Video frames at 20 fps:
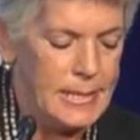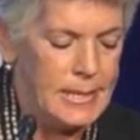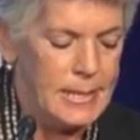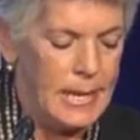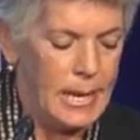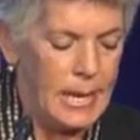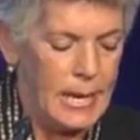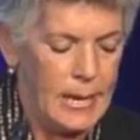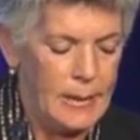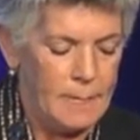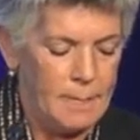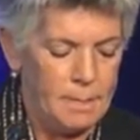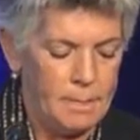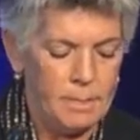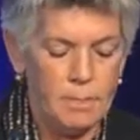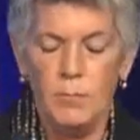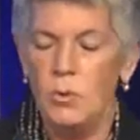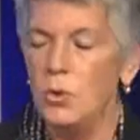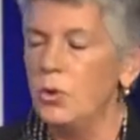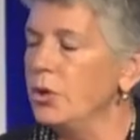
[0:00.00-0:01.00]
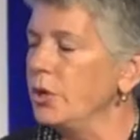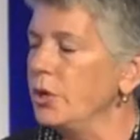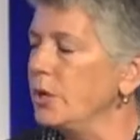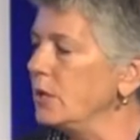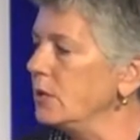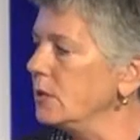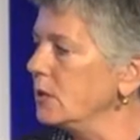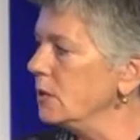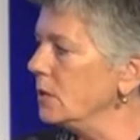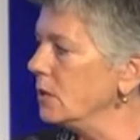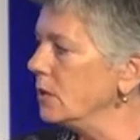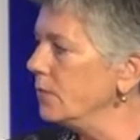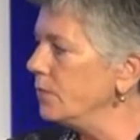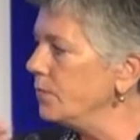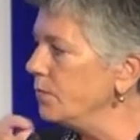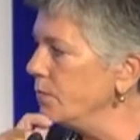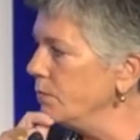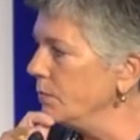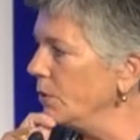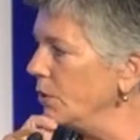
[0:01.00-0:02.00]
Moira, I've
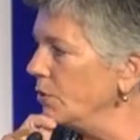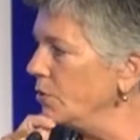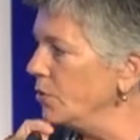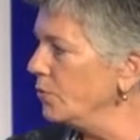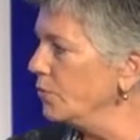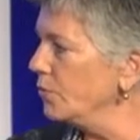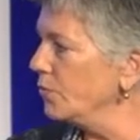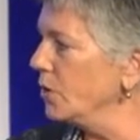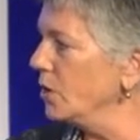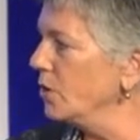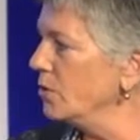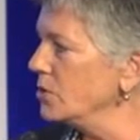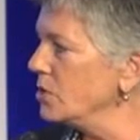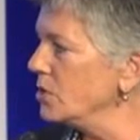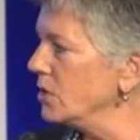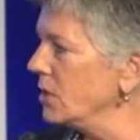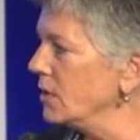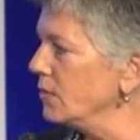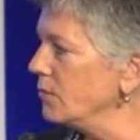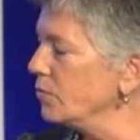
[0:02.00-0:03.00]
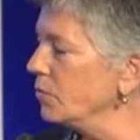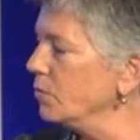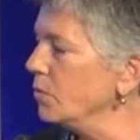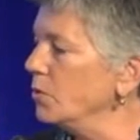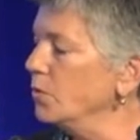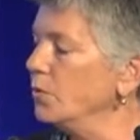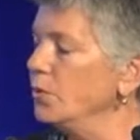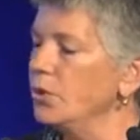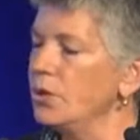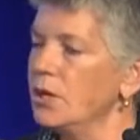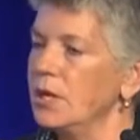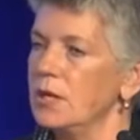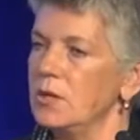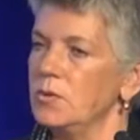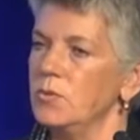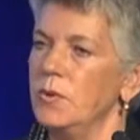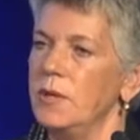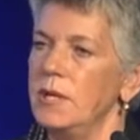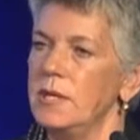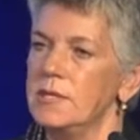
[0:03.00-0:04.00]
known you for a long time from your work
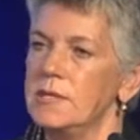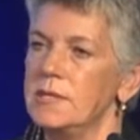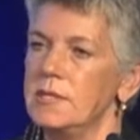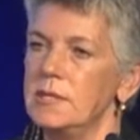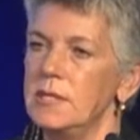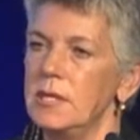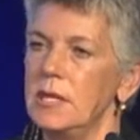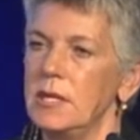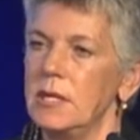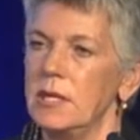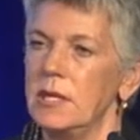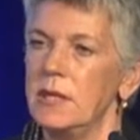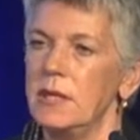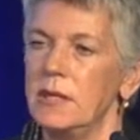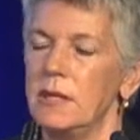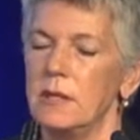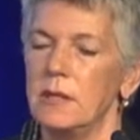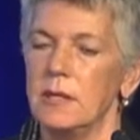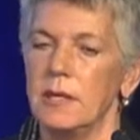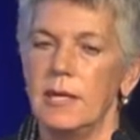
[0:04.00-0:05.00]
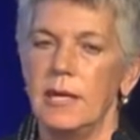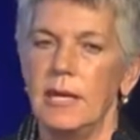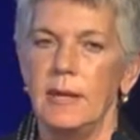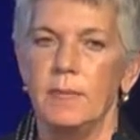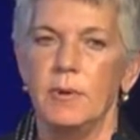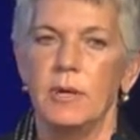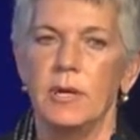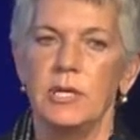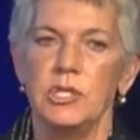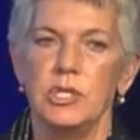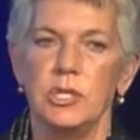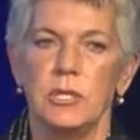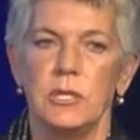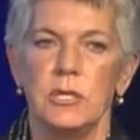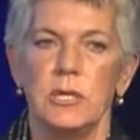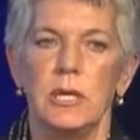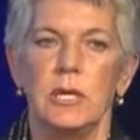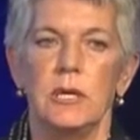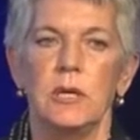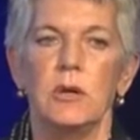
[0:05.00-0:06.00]
out west, and I think the collaboration
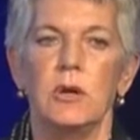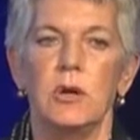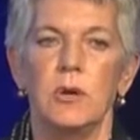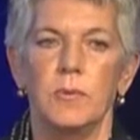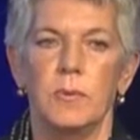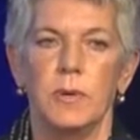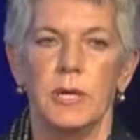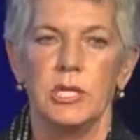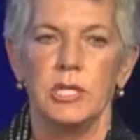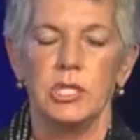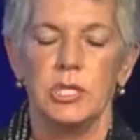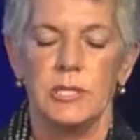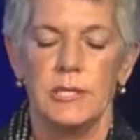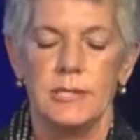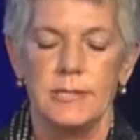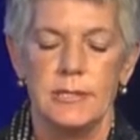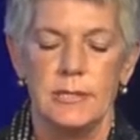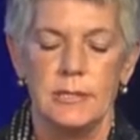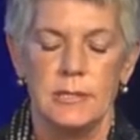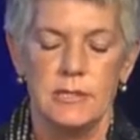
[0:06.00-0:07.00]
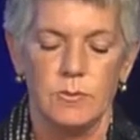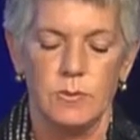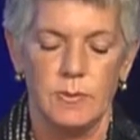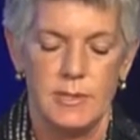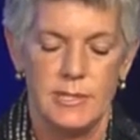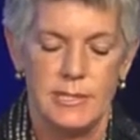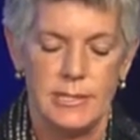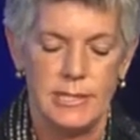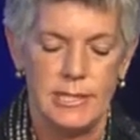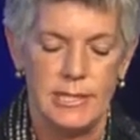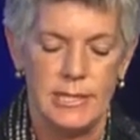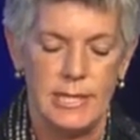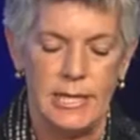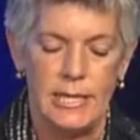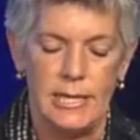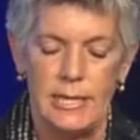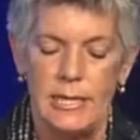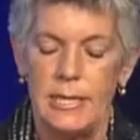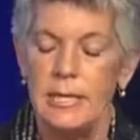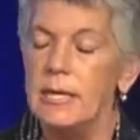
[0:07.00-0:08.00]
and cooperation is in this woman's
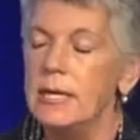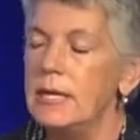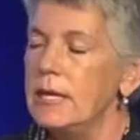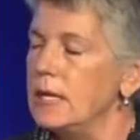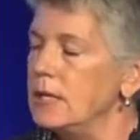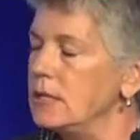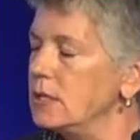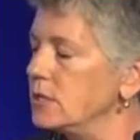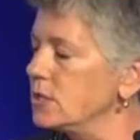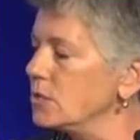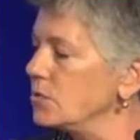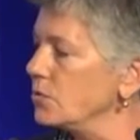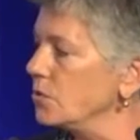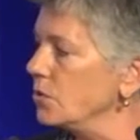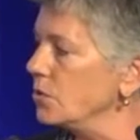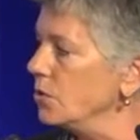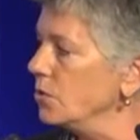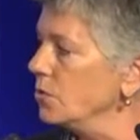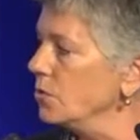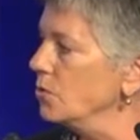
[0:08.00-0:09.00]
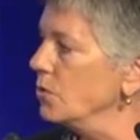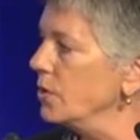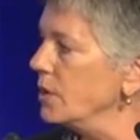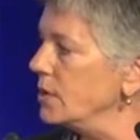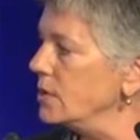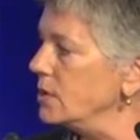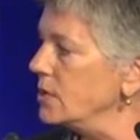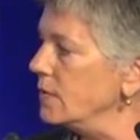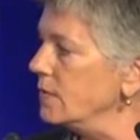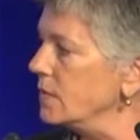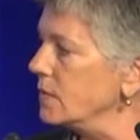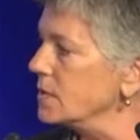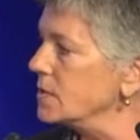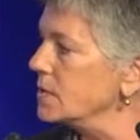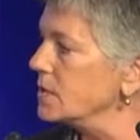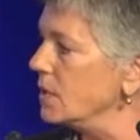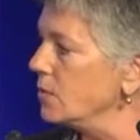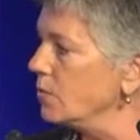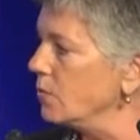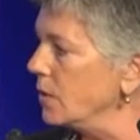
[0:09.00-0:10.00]
DNA, and it's through your endeavours
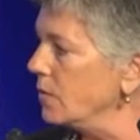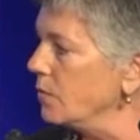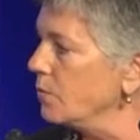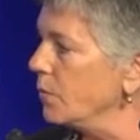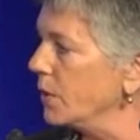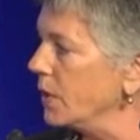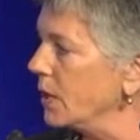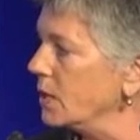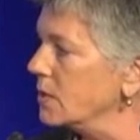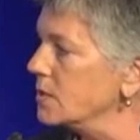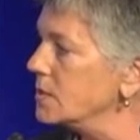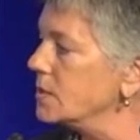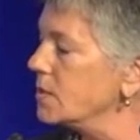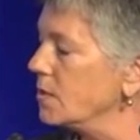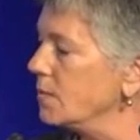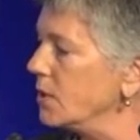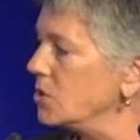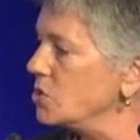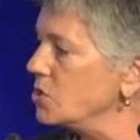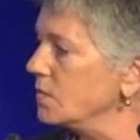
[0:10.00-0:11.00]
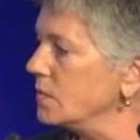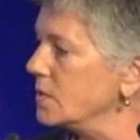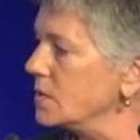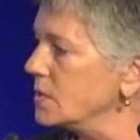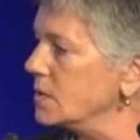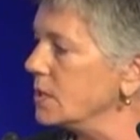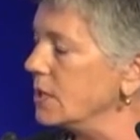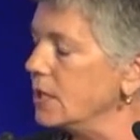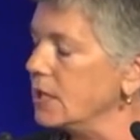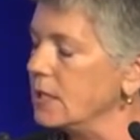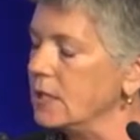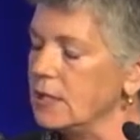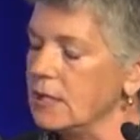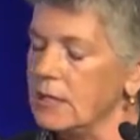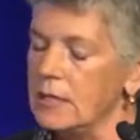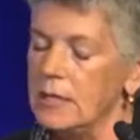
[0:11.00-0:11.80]
that we're bringing so much of this together